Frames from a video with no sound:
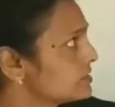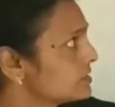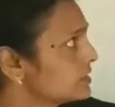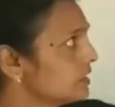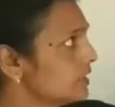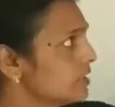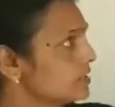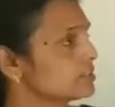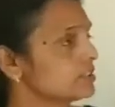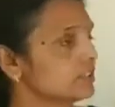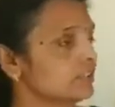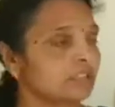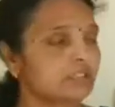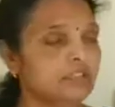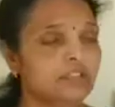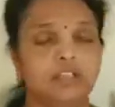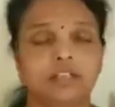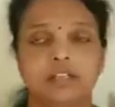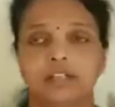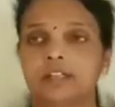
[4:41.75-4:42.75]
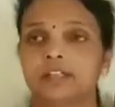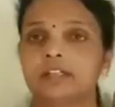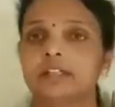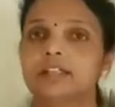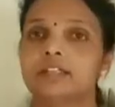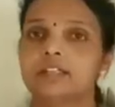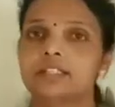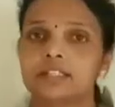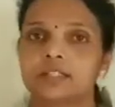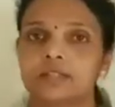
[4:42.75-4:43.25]
selection in
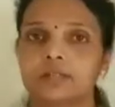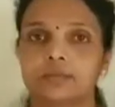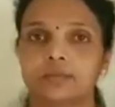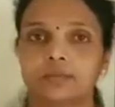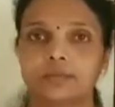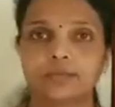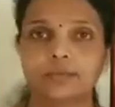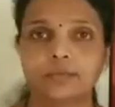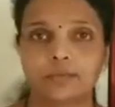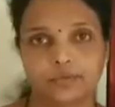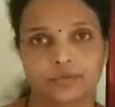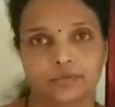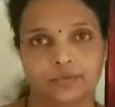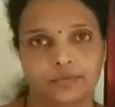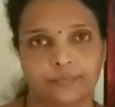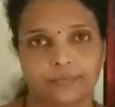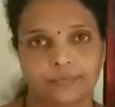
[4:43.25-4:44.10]
his book,